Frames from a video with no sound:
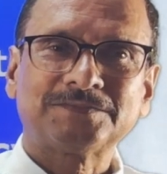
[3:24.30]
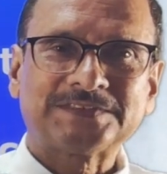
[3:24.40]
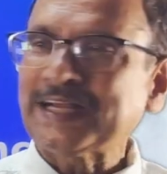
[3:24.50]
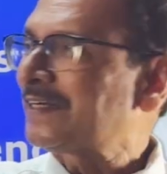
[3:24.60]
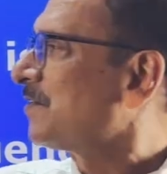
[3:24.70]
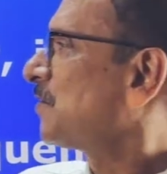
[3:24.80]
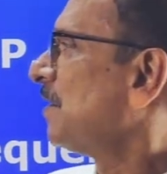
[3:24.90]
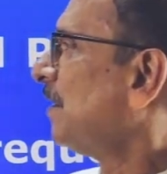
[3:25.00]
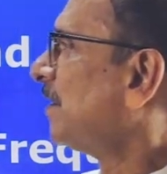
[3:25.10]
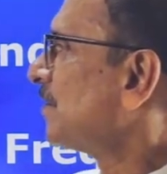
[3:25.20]
That is
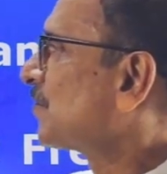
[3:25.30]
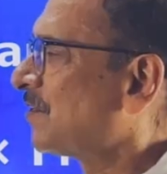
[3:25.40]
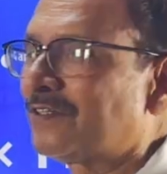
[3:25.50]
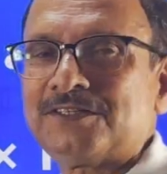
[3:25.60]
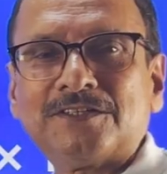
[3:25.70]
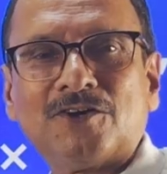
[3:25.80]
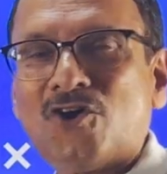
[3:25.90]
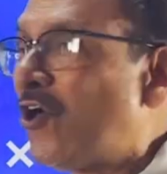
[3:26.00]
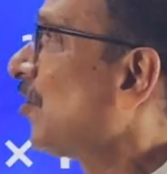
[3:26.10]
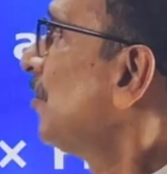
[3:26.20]
risk
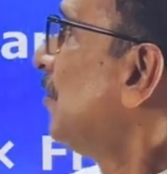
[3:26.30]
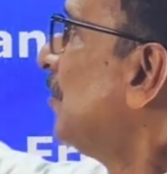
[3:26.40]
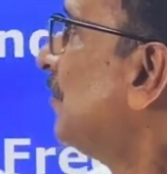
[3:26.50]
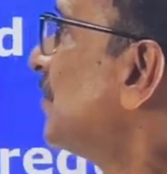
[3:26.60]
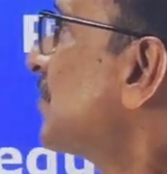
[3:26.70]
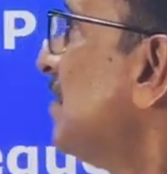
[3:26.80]
or risk